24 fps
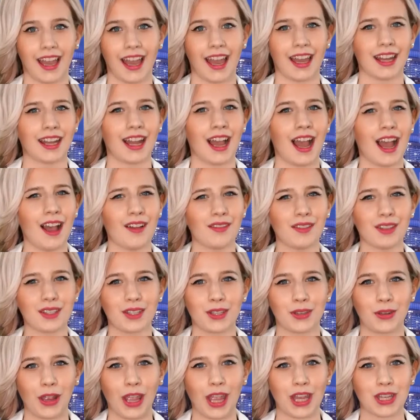And how the
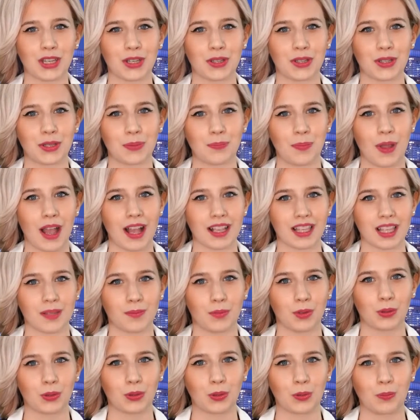situation is
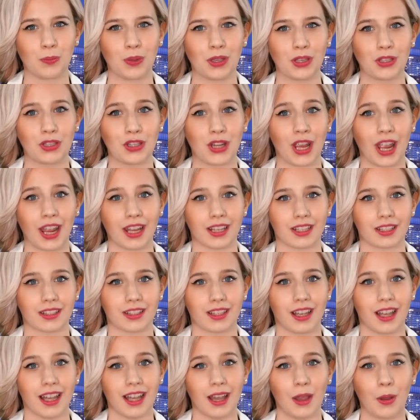possible to be
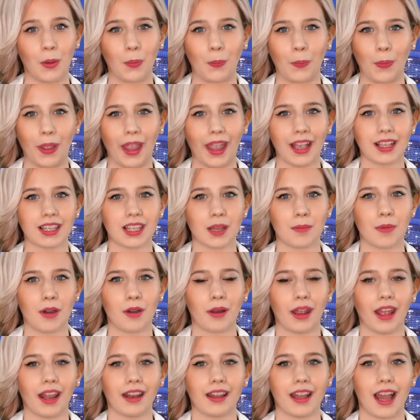changed? We ask
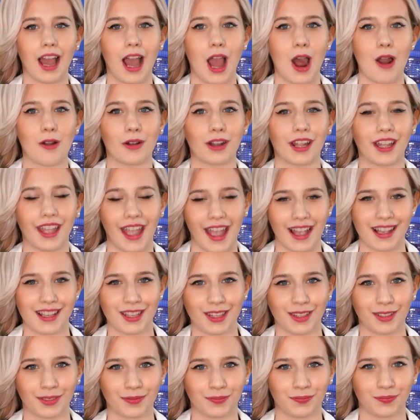about it our
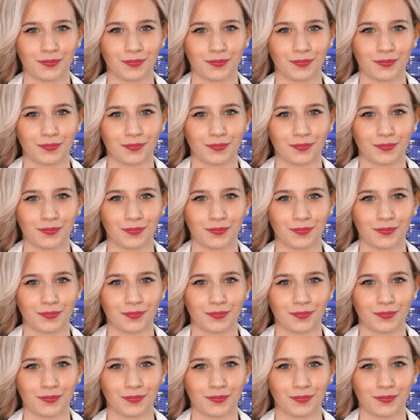guest.